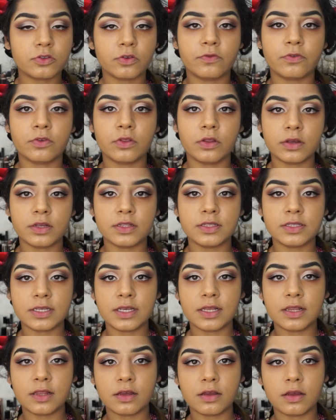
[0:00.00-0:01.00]
for the
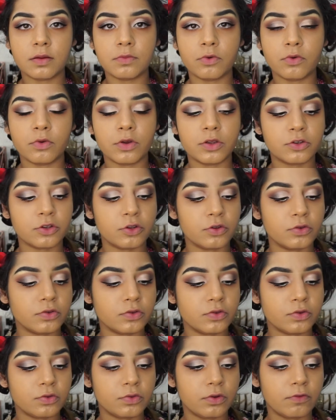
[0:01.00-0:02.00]
concealer, I'm going to use
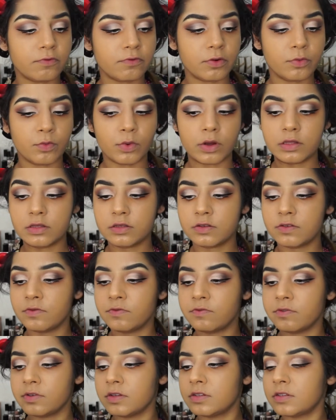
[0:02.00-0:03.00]
two different ones.
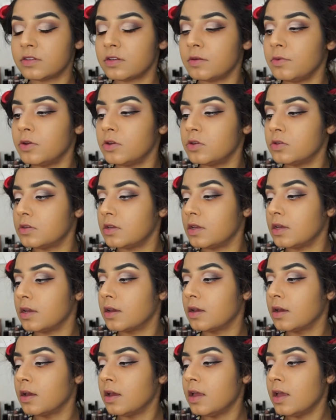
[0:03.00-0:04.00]
First, I'm using
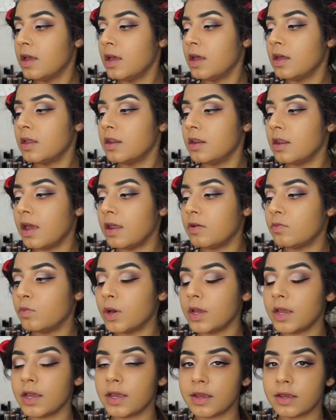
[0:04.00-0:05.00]

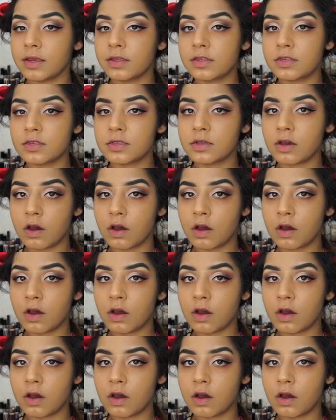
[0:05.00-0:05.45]
NYX